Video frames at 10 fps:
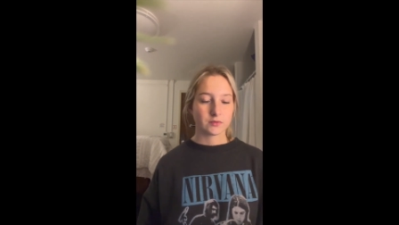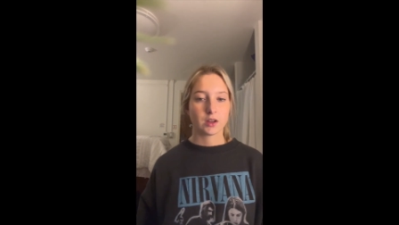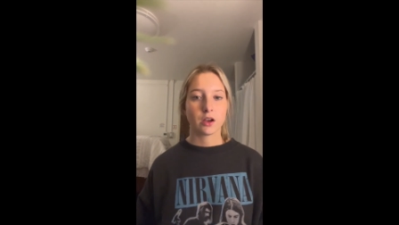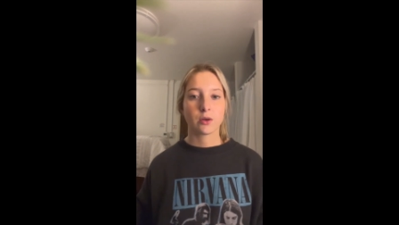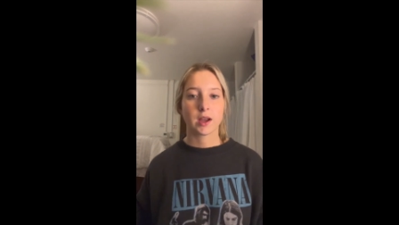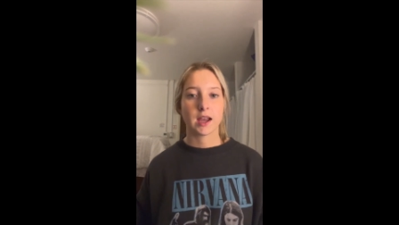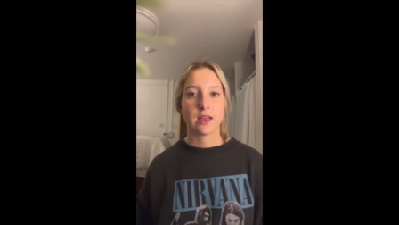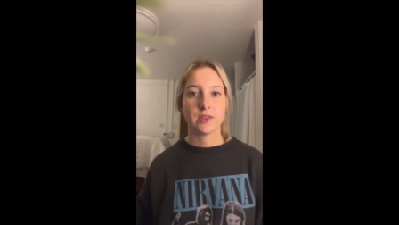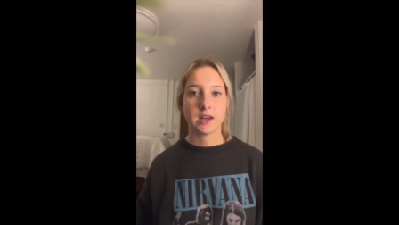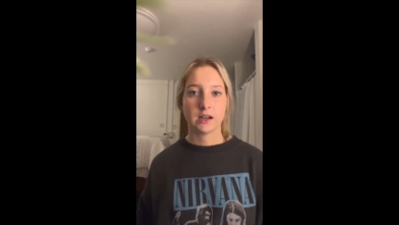Okay,
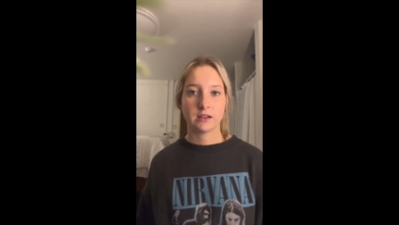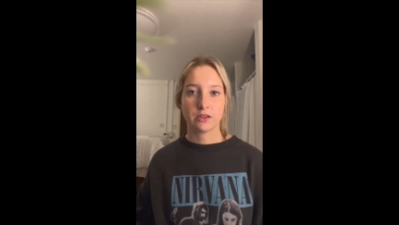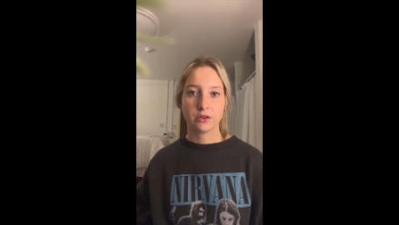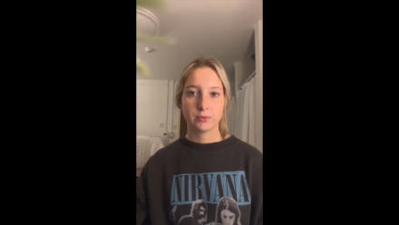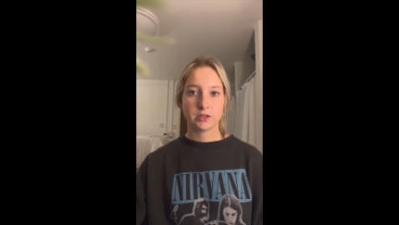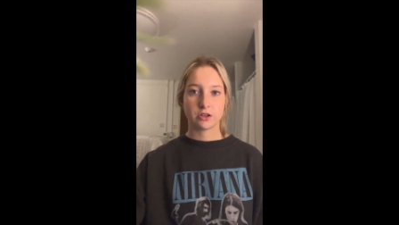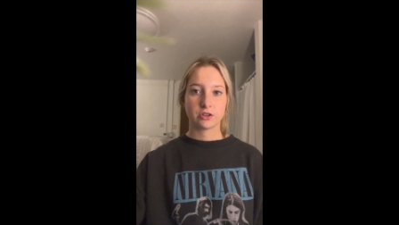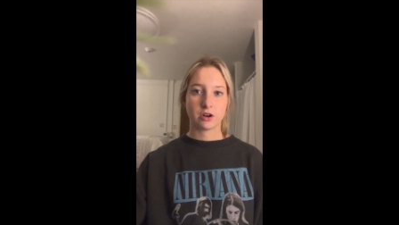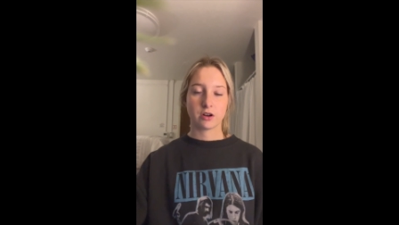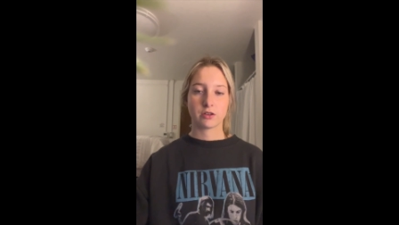and then another research
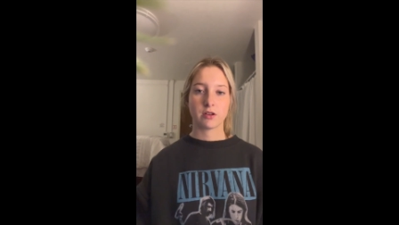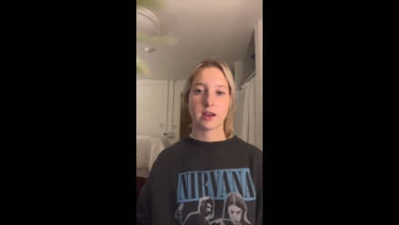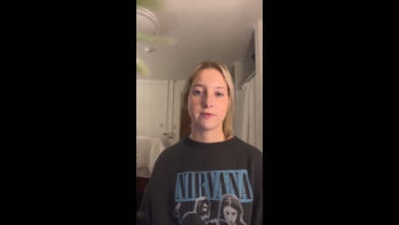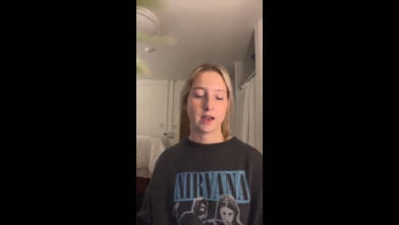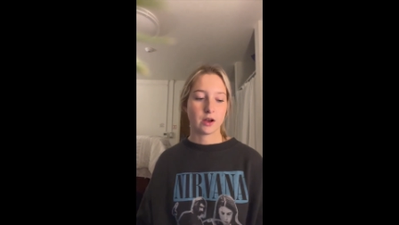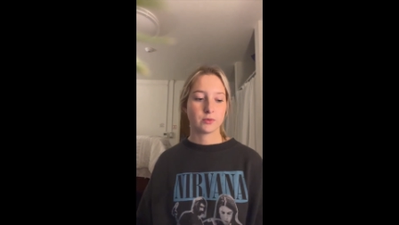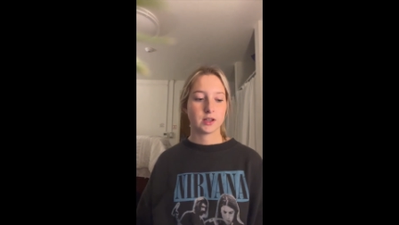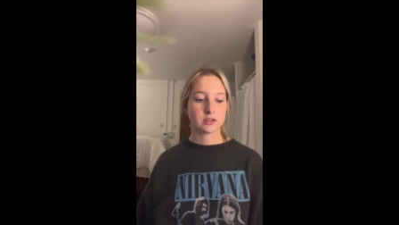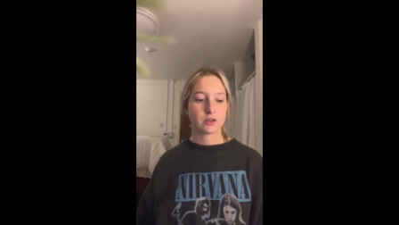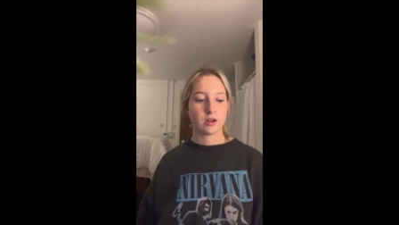article I found
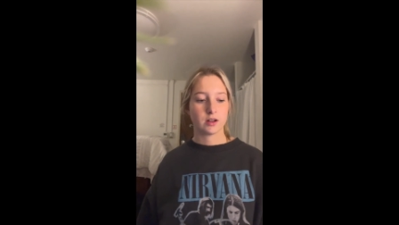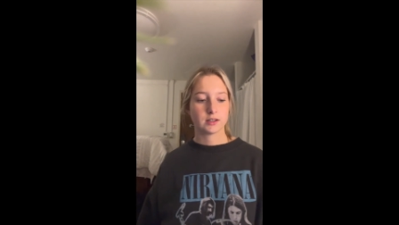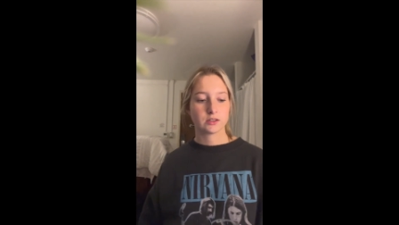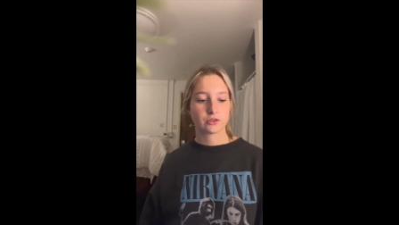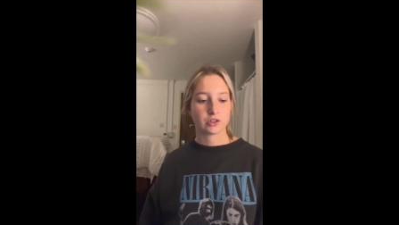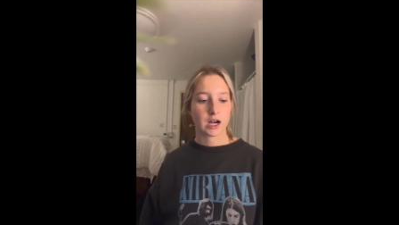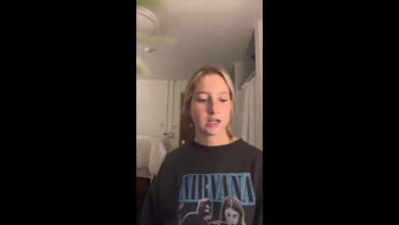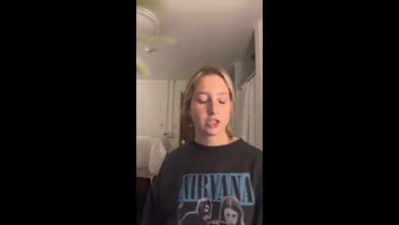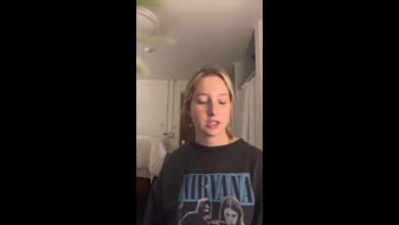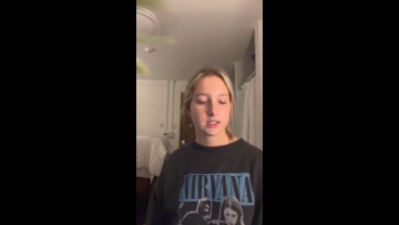is called
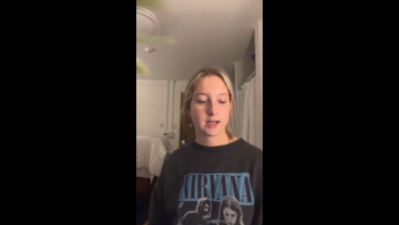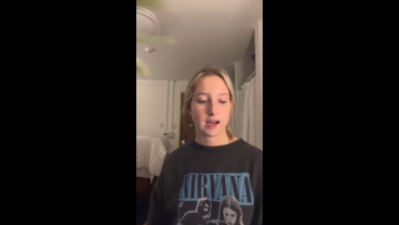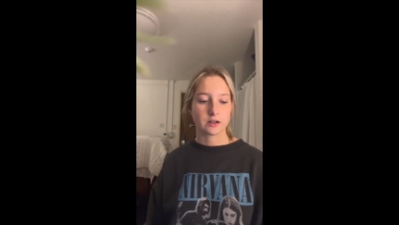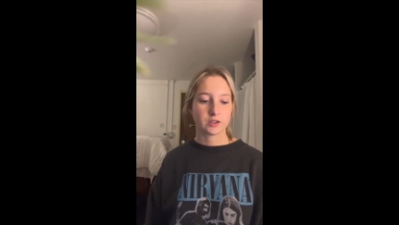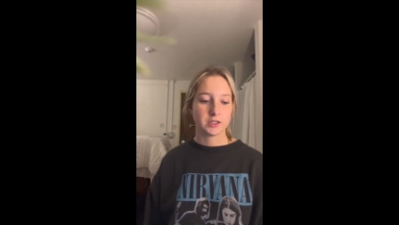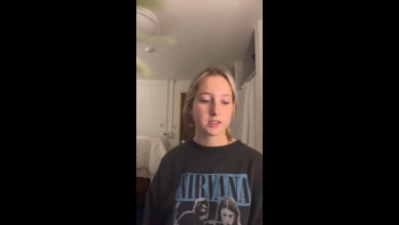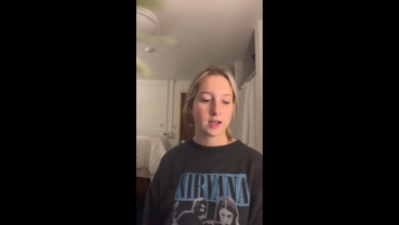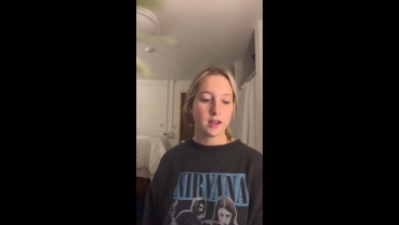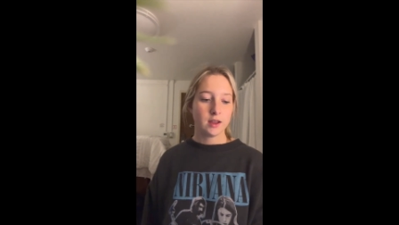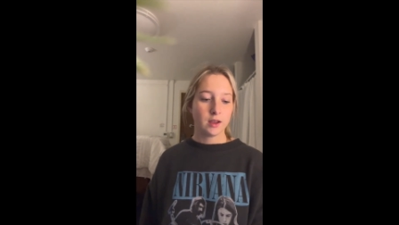Strategies and Actions
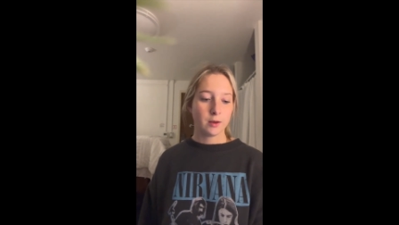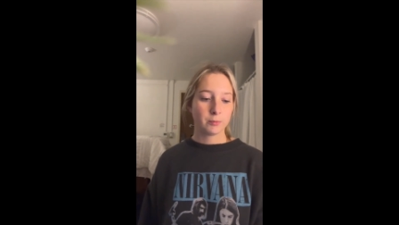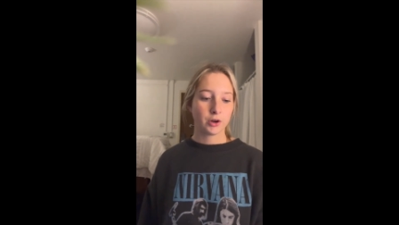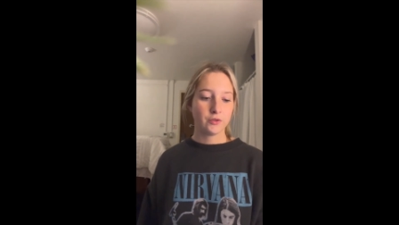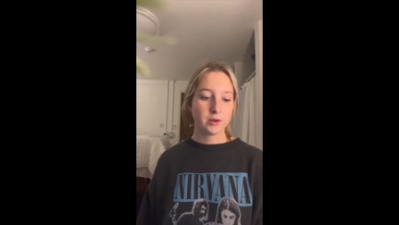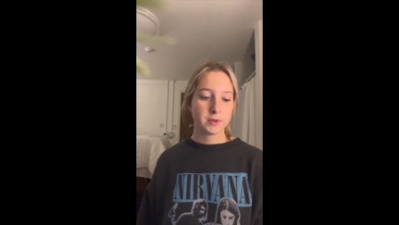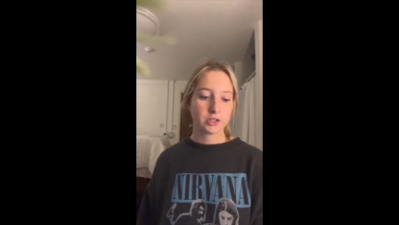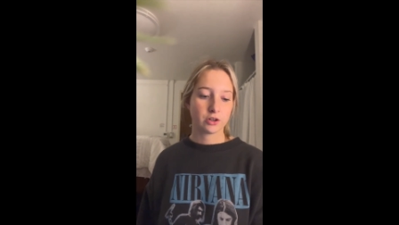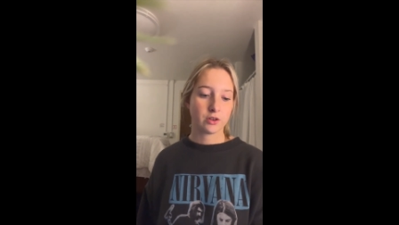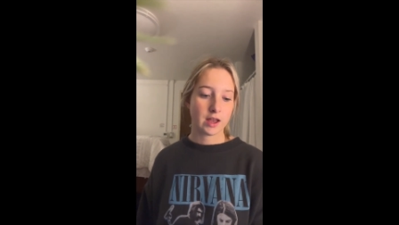Improving
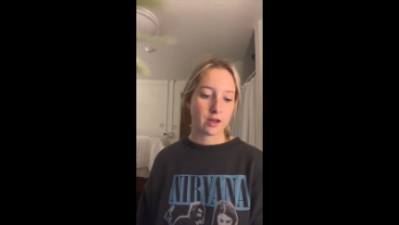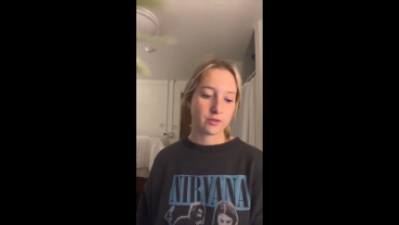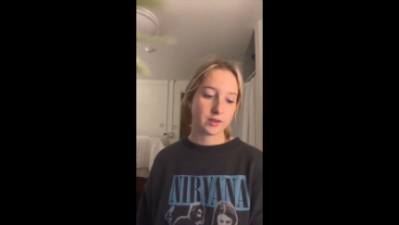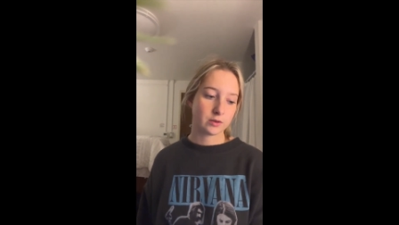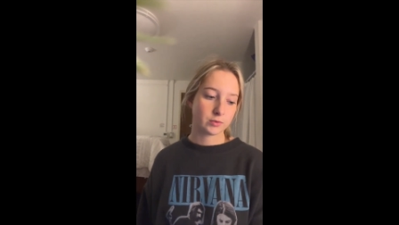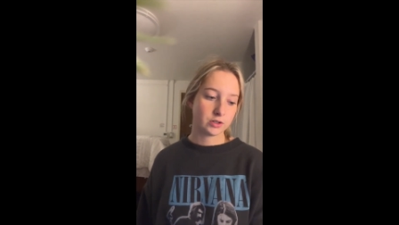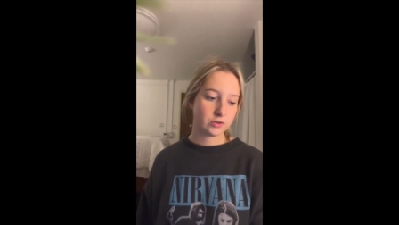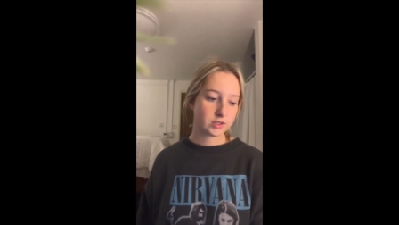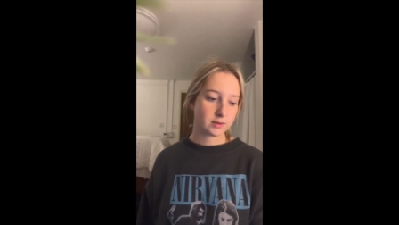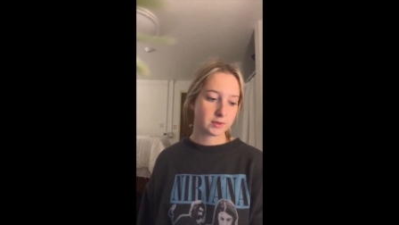Maternal Health and
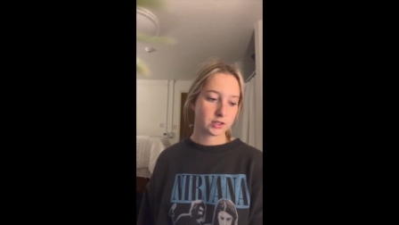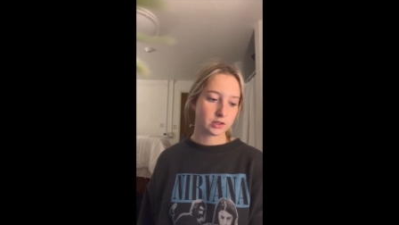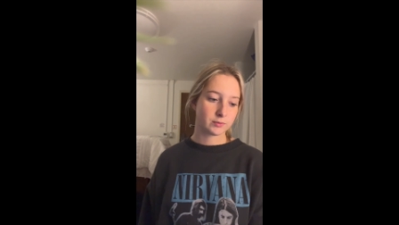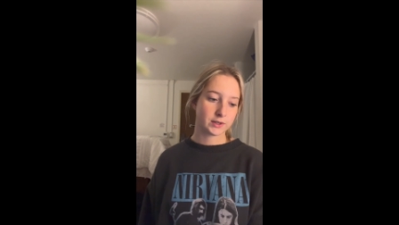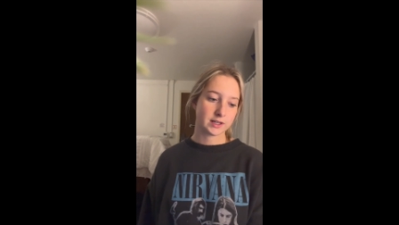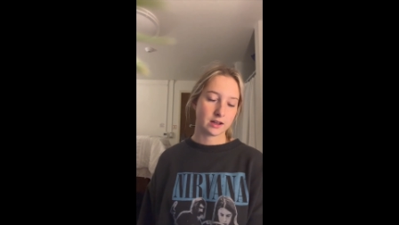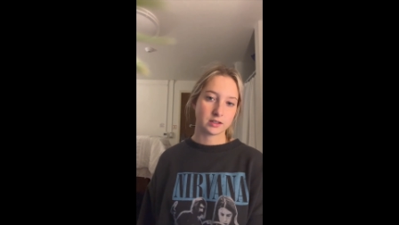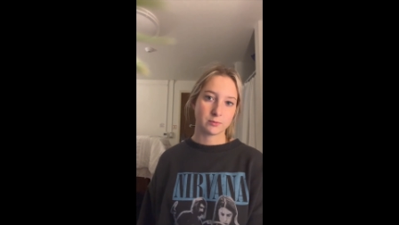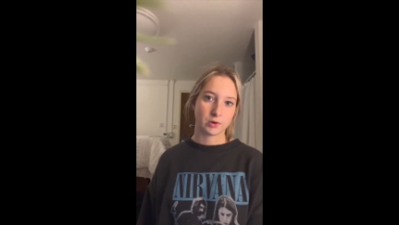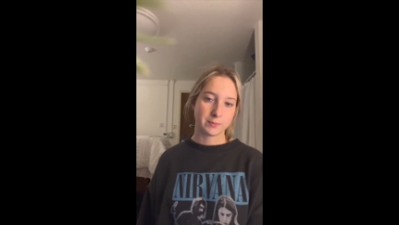Reducing Maternal Mortality
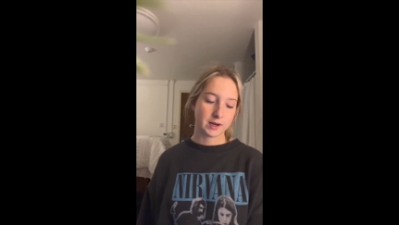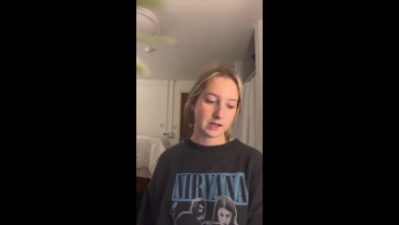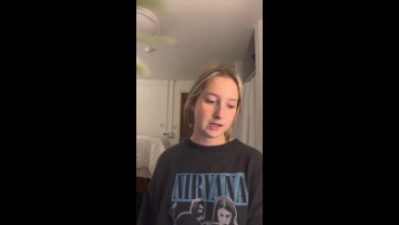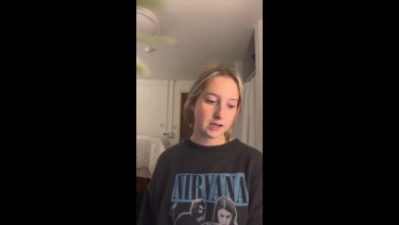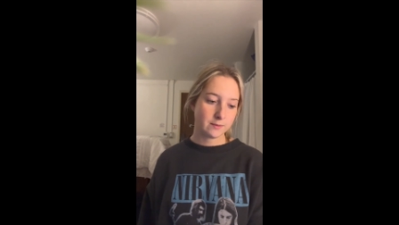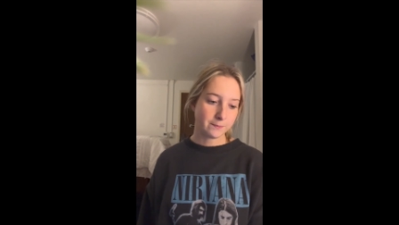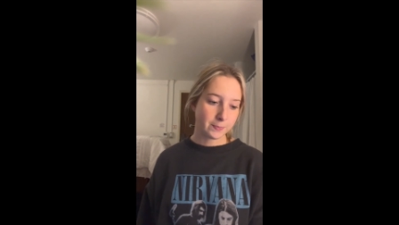and Morbidity.